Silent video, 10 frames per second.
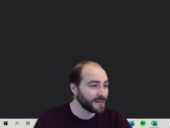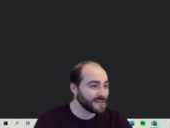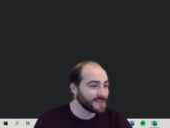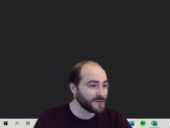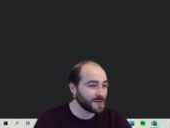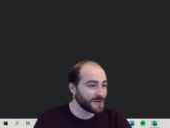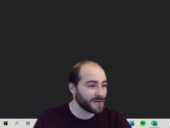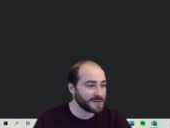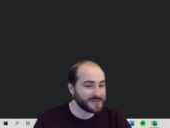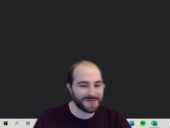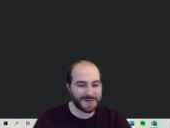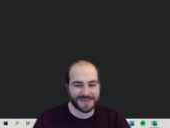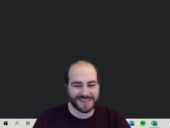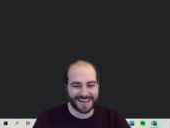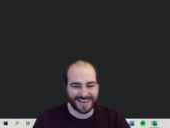So it was always
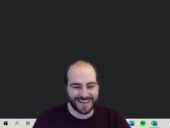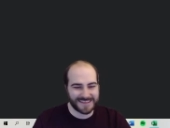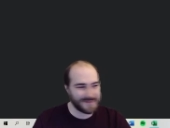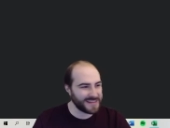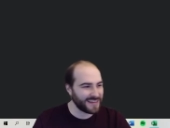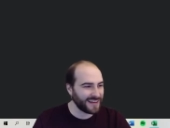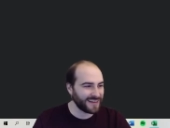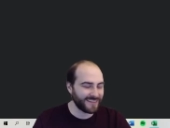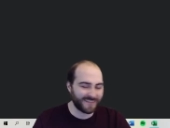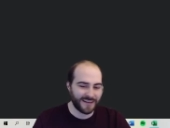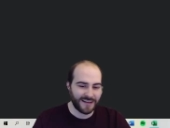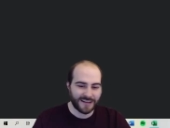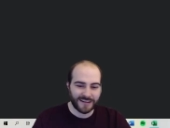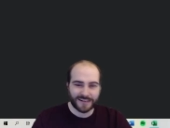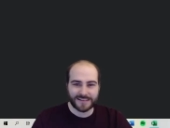like a last minute thing, and
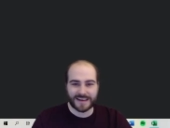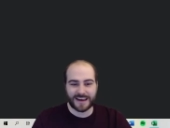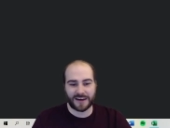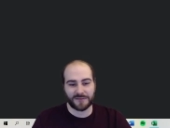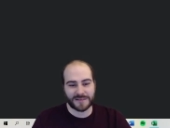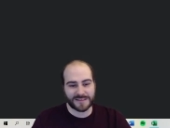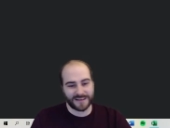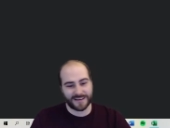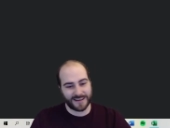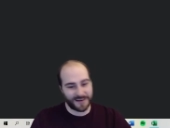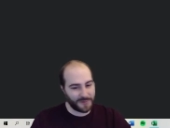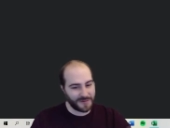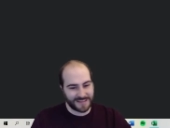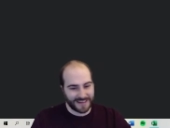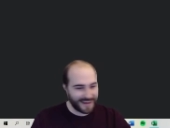taking care of my son, I didn't always
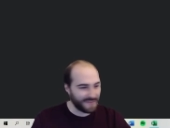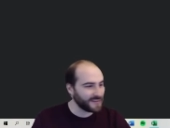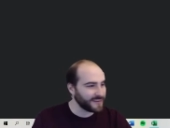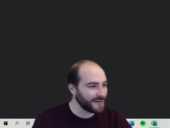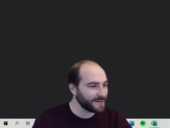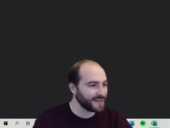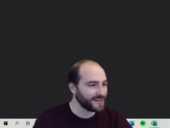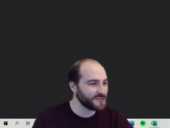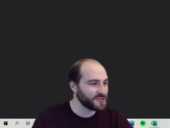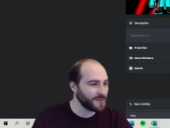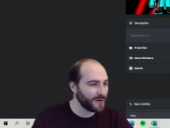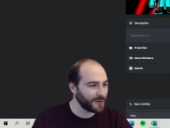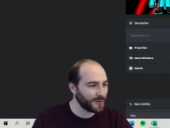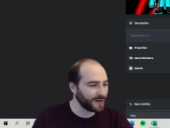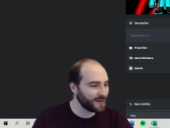like have the time to jump on
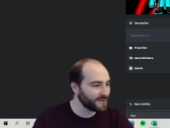quick enough.